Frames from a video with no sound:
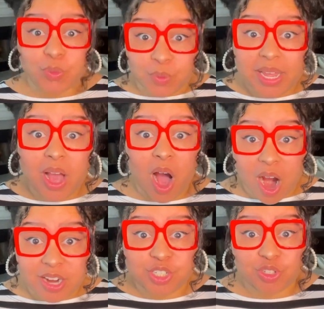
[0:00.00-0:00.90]

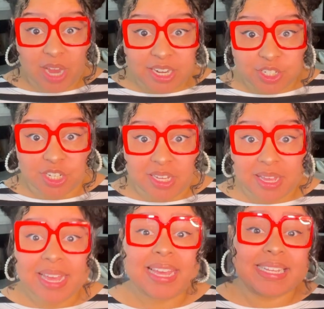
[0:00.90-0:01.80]
3R strategy.
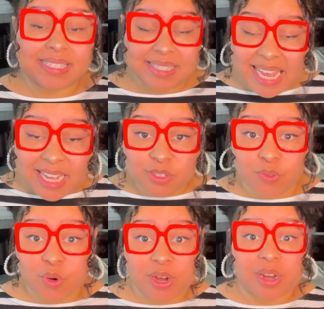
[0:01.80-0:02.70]
It stands
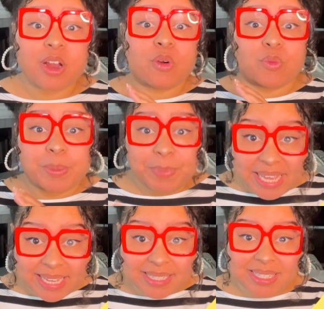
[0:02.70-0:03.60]
for
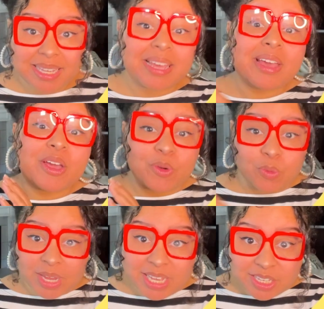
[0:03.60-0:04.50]
repeat,
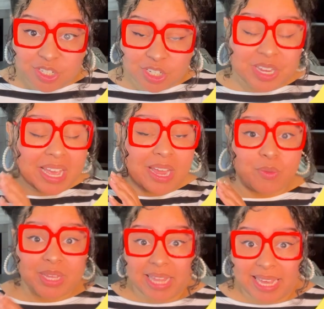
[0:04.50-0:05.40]
reach, and
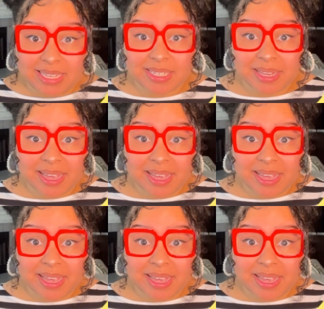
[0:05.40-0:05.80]
relate.